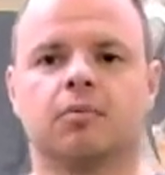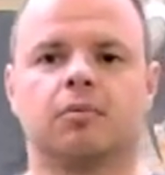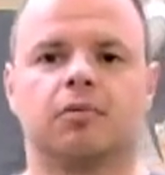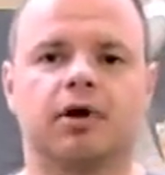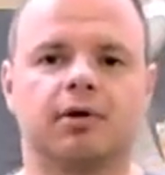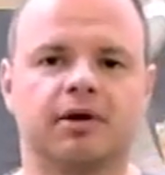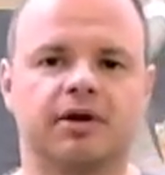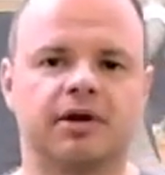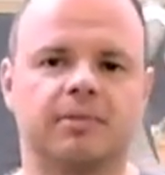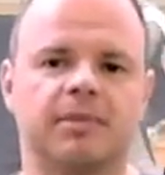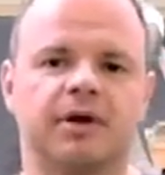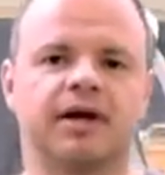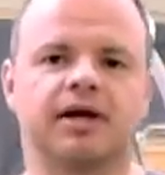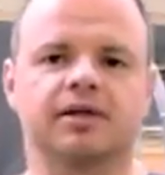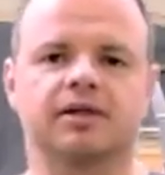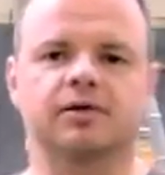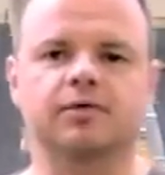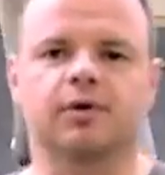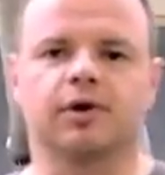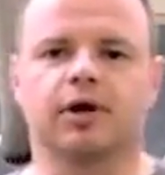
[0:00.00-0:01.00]
Probably the
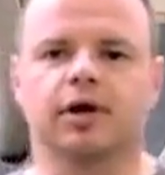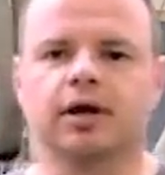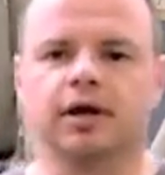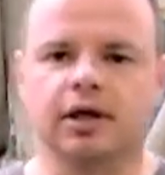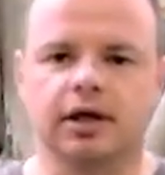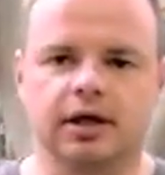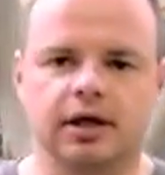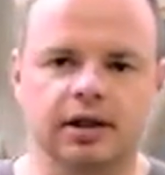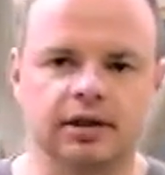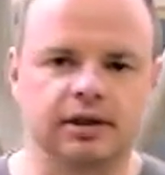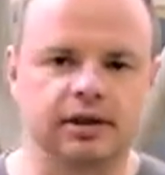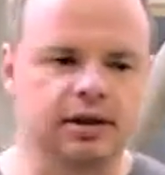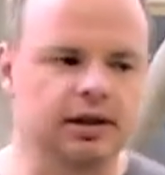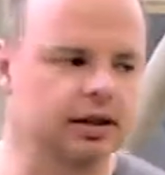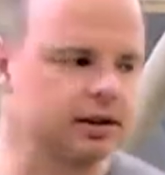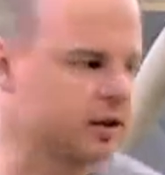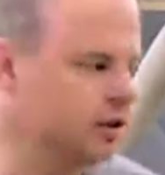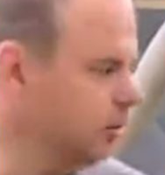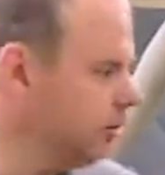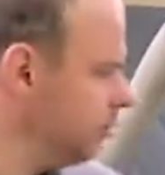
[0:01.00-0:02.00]
biggest one is
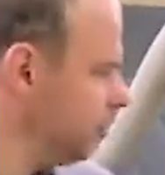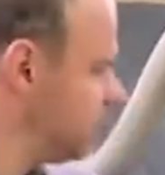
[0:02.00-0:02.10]
this new